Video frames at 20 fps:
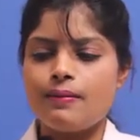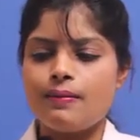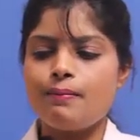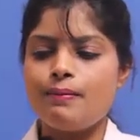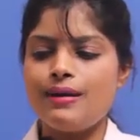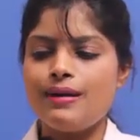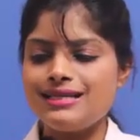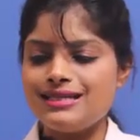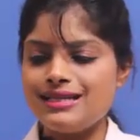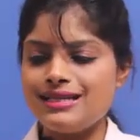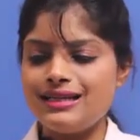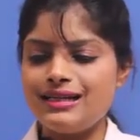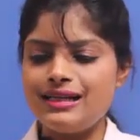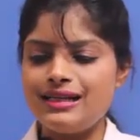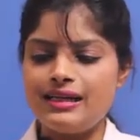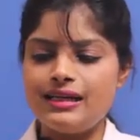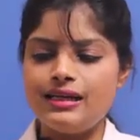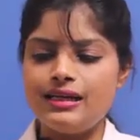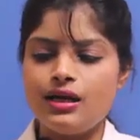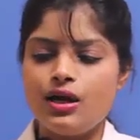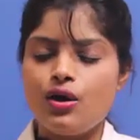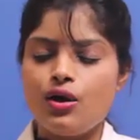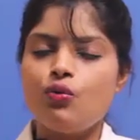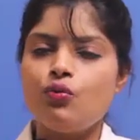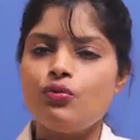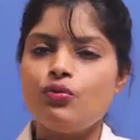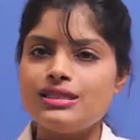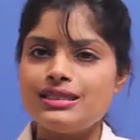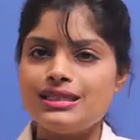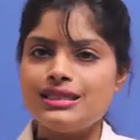Basically,
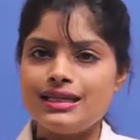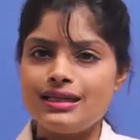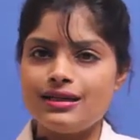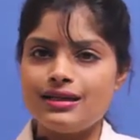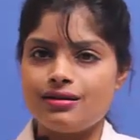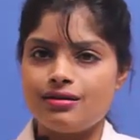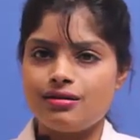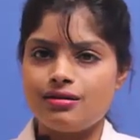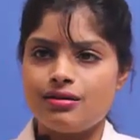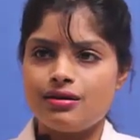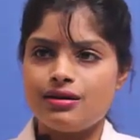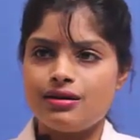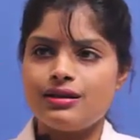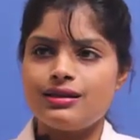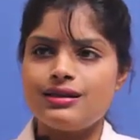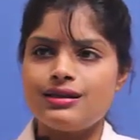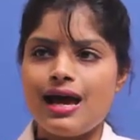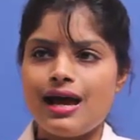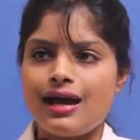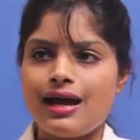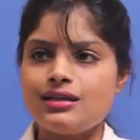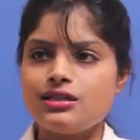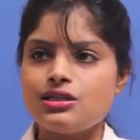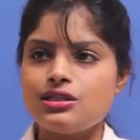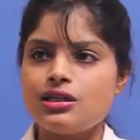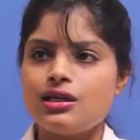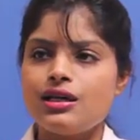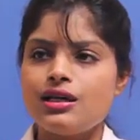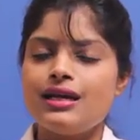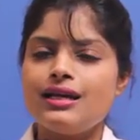we see that
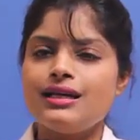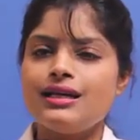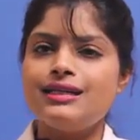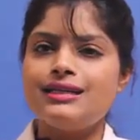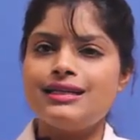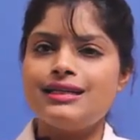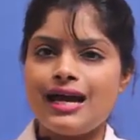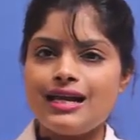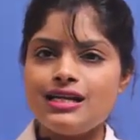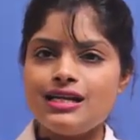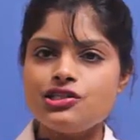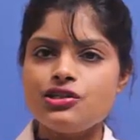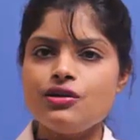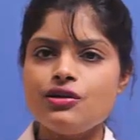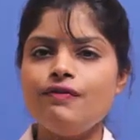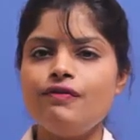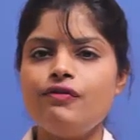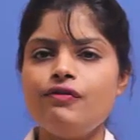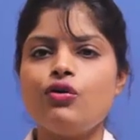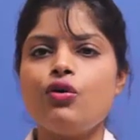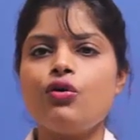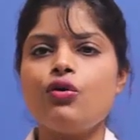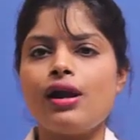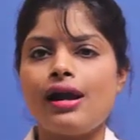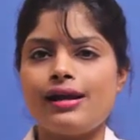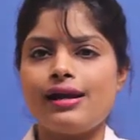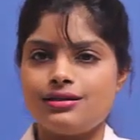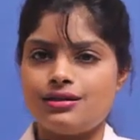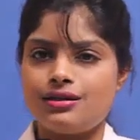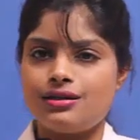calcium
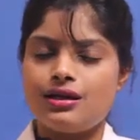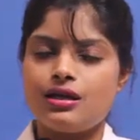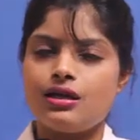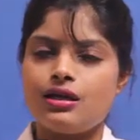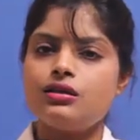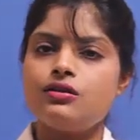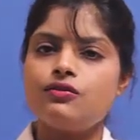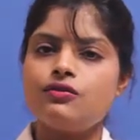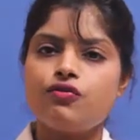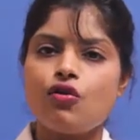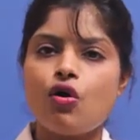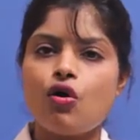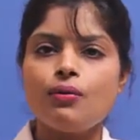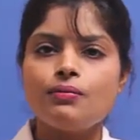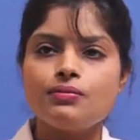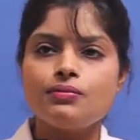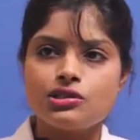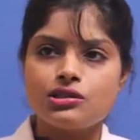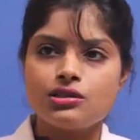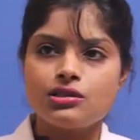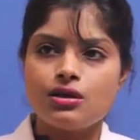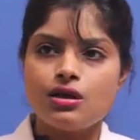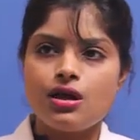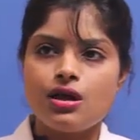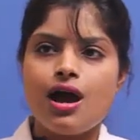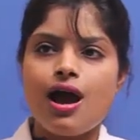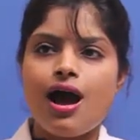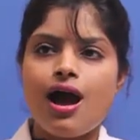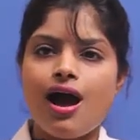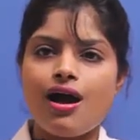fluoride is formed
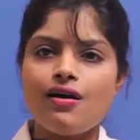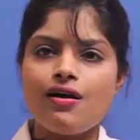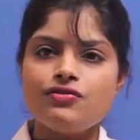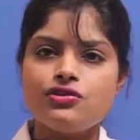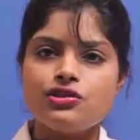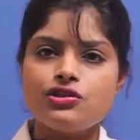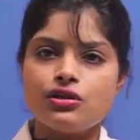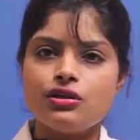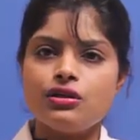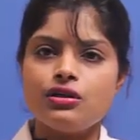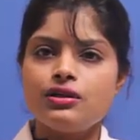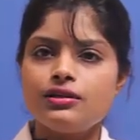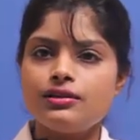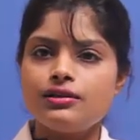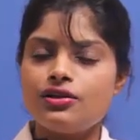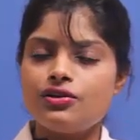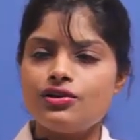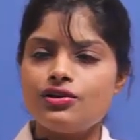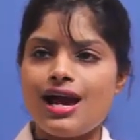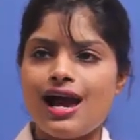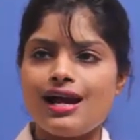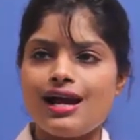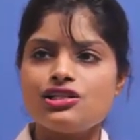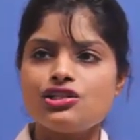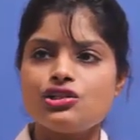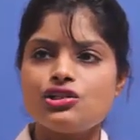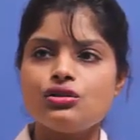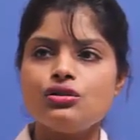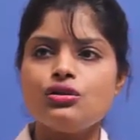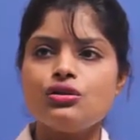after the
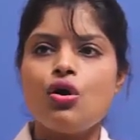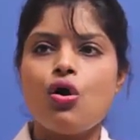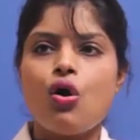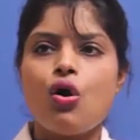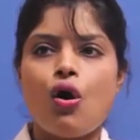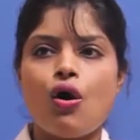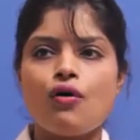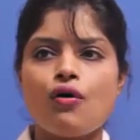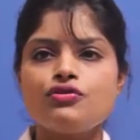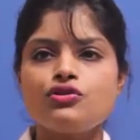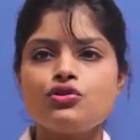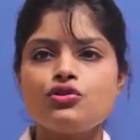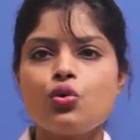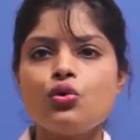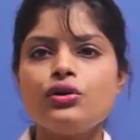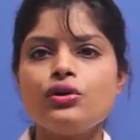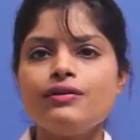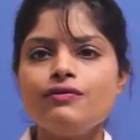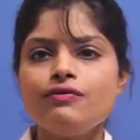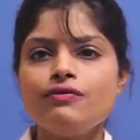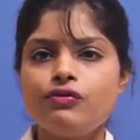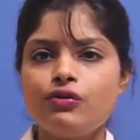reaction of sodium